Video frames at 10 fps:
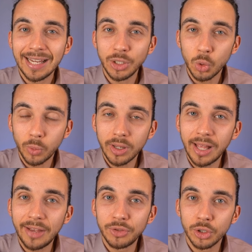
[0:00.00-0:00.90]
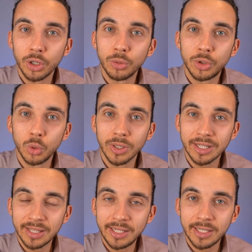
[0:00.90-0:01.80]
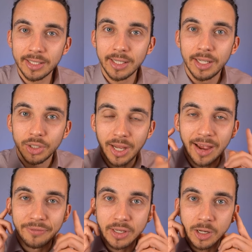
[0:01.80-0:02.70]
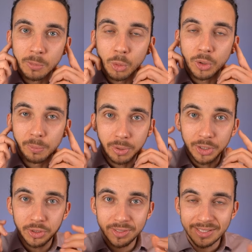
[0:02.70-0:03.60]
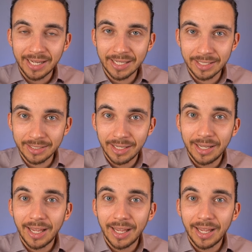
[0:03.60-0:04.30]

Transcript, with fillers: and you will have to go to a clinic to have the ear mold impressions taken